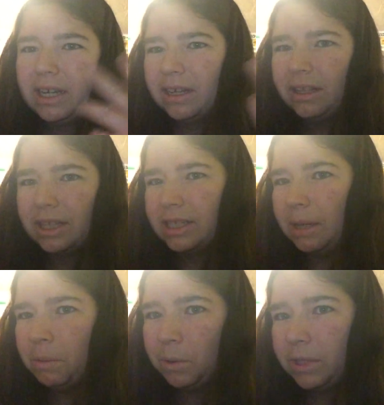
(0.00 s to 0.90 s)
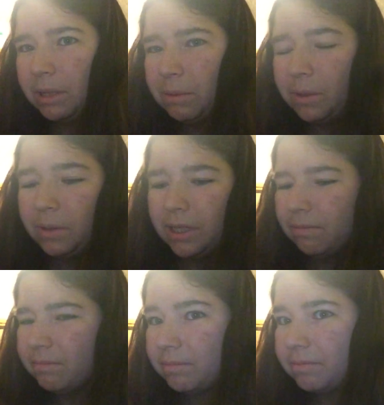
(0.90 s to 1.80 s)
Not the same old, same old.
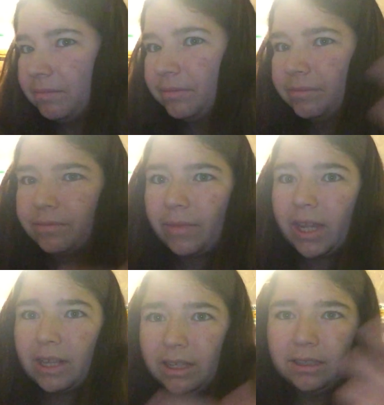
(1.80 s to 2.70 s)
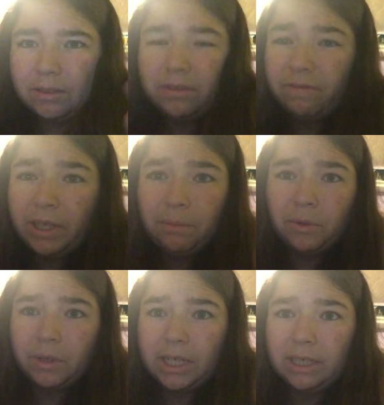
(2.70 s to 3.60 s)
So it's very
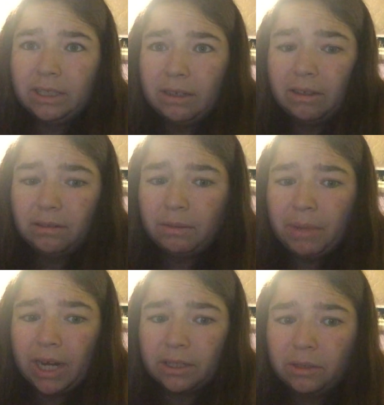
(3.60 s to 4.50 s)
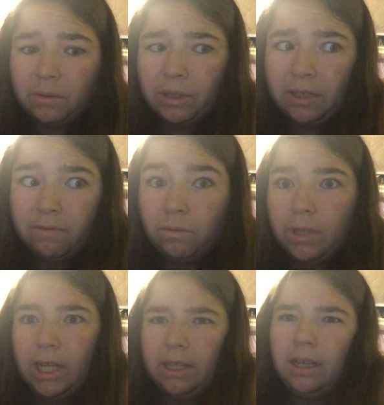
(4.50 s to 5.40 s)
boring, the backstory of,
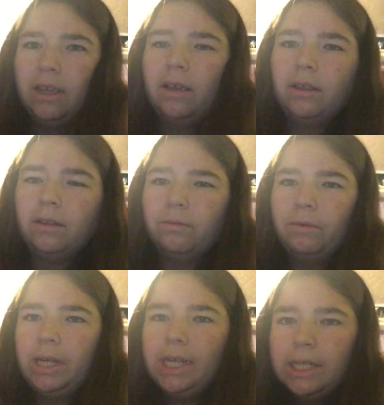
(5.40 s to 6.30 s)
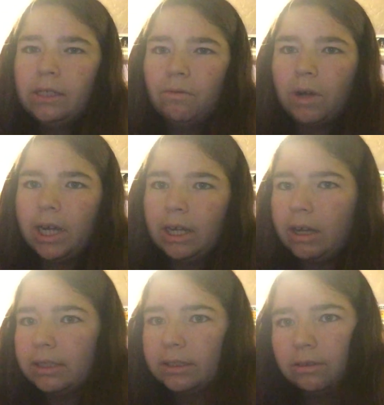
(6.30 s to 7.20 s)
and the reason why
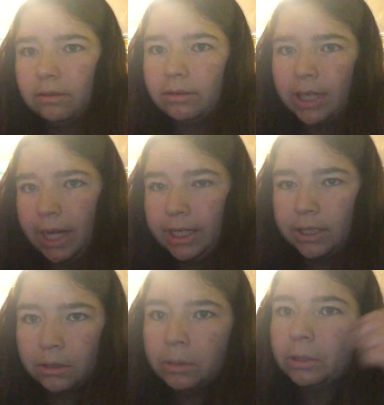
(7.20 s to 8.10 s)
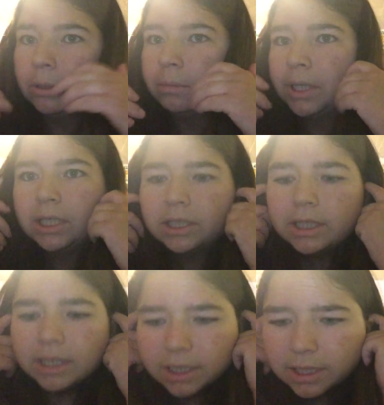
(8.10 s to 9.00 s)
Hansel hates her so much.
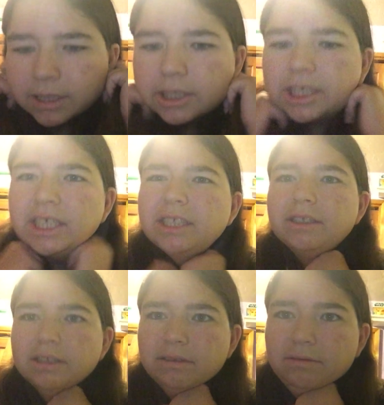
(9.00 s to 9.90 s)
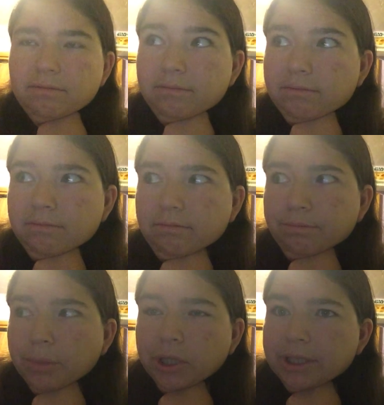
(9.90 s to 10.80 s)
She
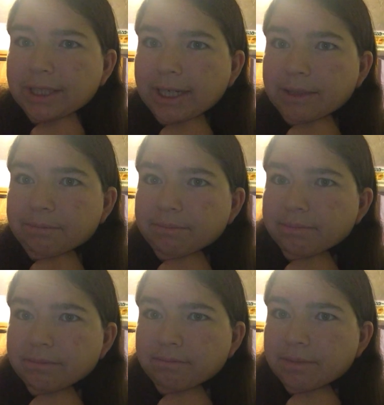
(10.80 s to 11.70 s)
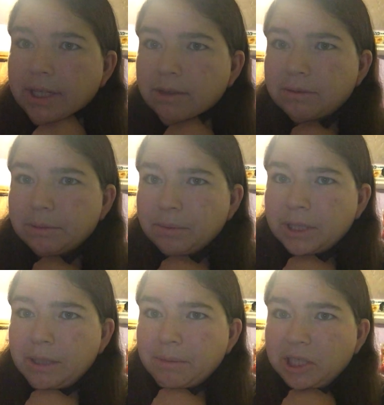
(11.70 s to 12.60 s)
burned him. That was
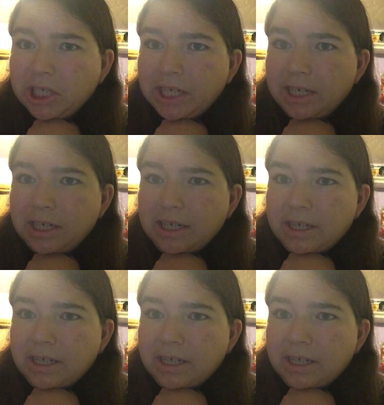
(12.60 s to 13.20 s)
pretty much it.